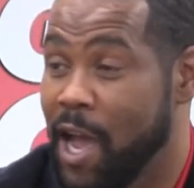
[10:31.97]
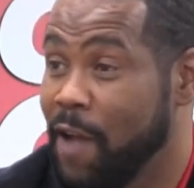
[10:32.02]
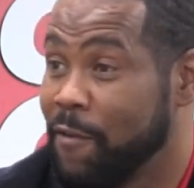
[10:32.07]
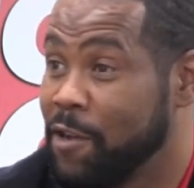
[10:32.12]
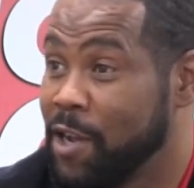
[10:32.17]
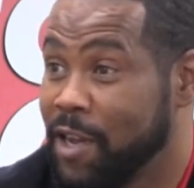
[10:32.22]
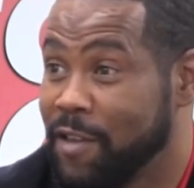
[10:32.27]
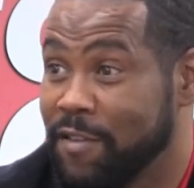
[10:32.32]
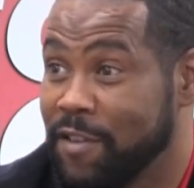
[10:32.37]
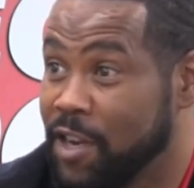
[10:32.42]
I have
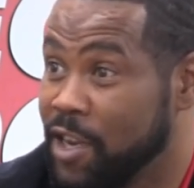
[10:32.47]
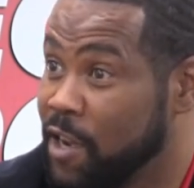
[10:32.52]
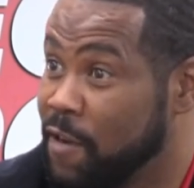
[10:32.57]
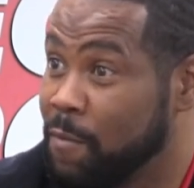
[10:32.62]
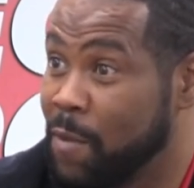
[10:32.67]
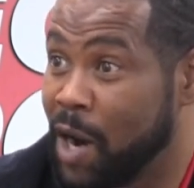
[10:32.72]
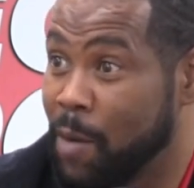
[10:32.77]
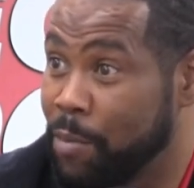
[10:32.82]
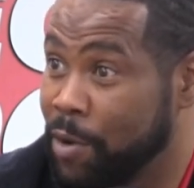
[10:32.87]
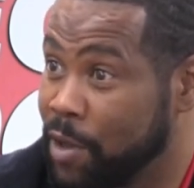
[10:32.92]
custody
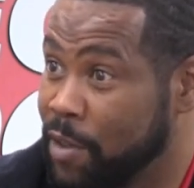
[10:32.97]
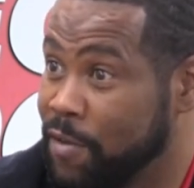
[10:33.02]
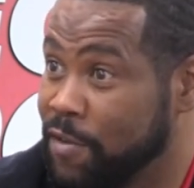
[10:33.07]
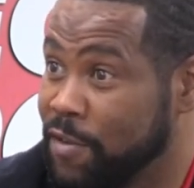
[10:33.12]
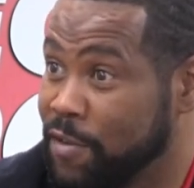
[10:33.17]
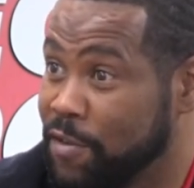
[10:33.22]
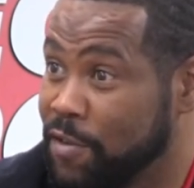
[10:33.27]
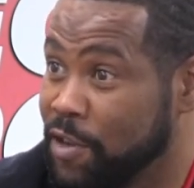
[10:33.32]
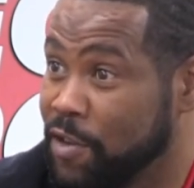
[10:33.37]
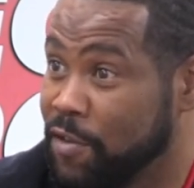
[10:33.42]
of my brothers
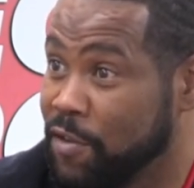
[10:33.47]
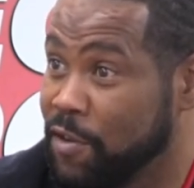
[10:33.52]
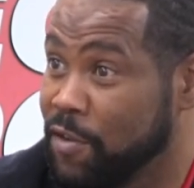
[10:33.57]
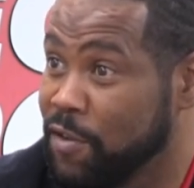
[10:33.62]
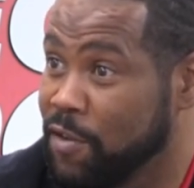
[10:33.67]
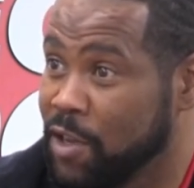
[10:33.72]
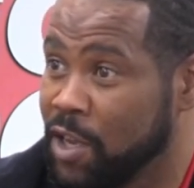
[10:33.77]
and sisters.